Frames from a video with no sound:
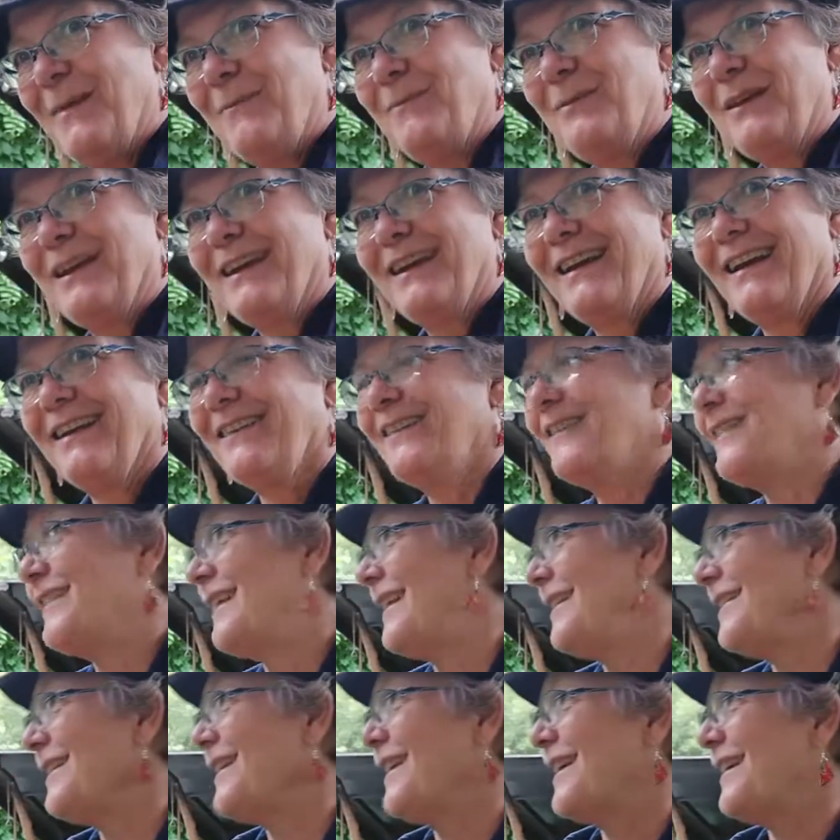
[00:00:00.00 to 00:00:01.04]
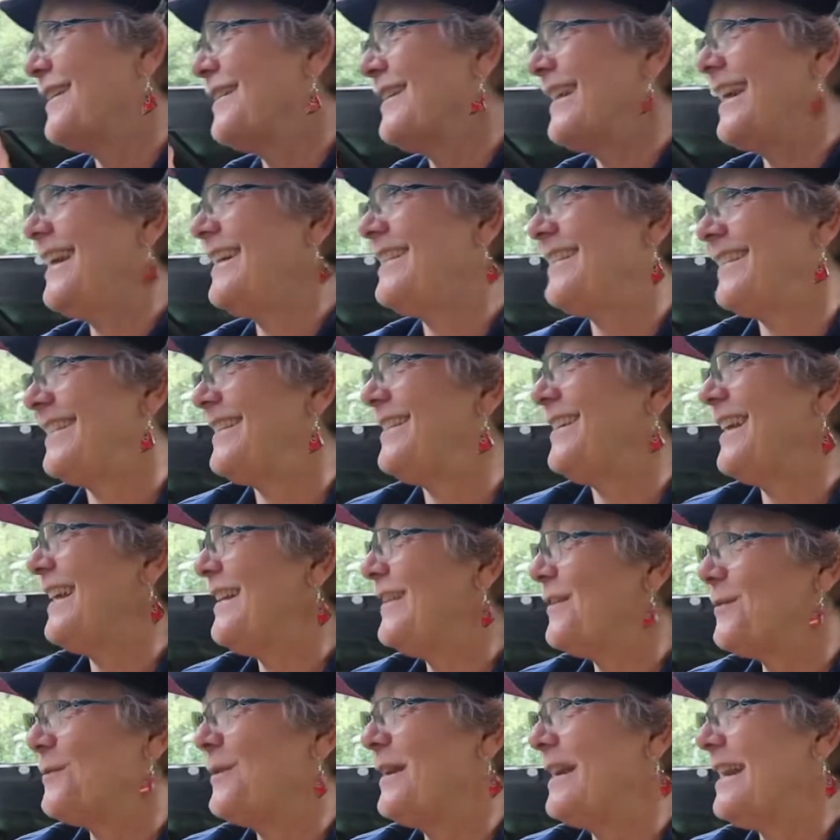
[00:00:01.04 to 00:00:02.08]
because then
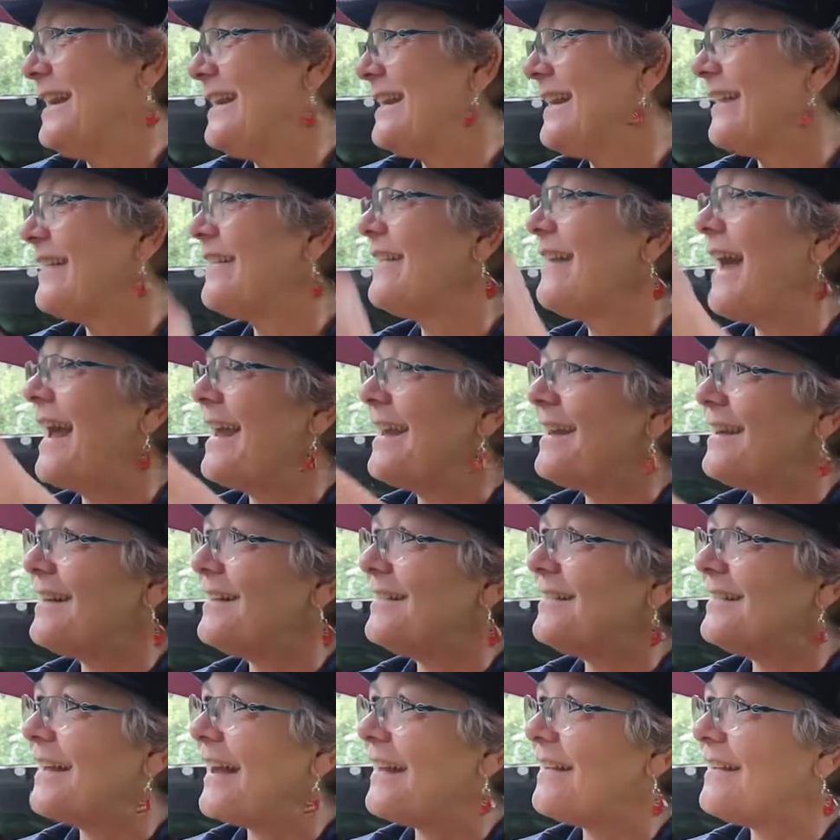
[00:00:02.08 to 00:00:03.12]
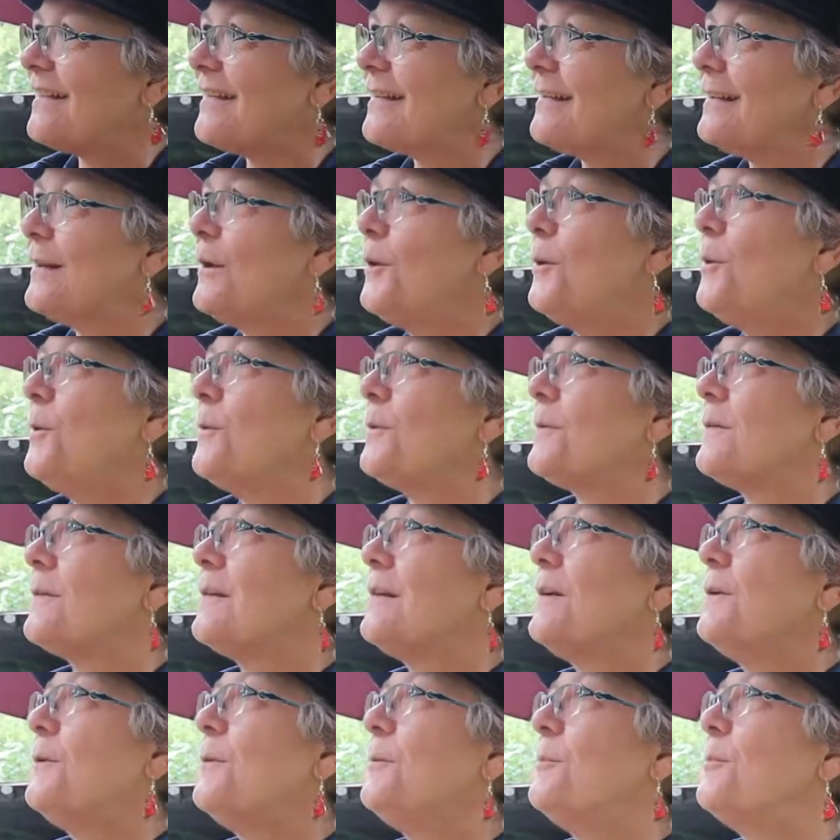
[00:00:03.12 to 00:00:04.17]
it's really the cycle, that
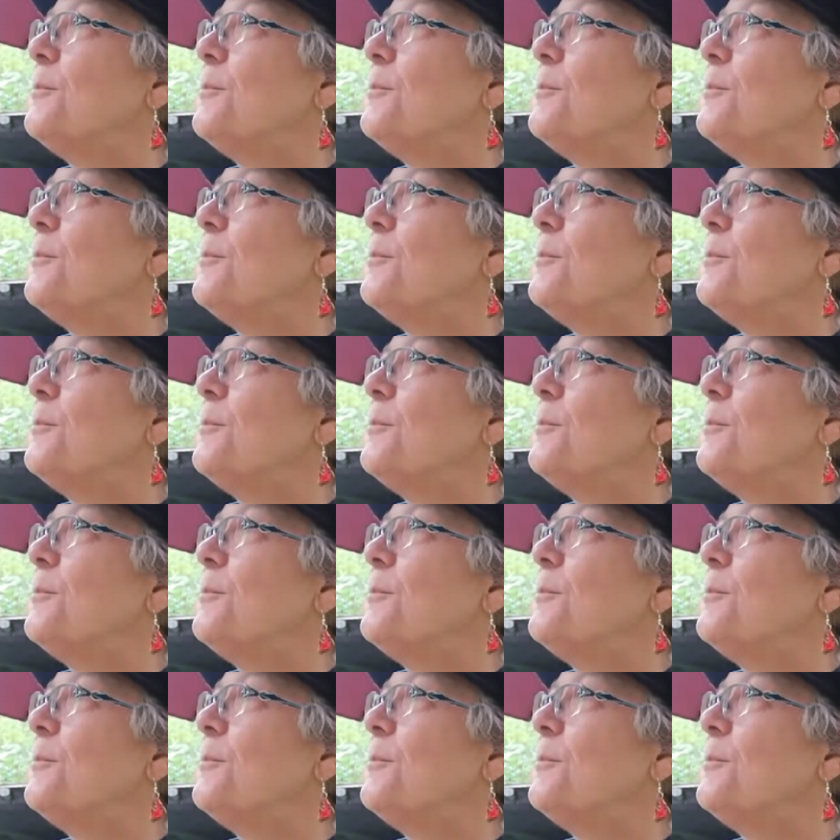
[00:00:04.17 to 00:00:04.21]
slow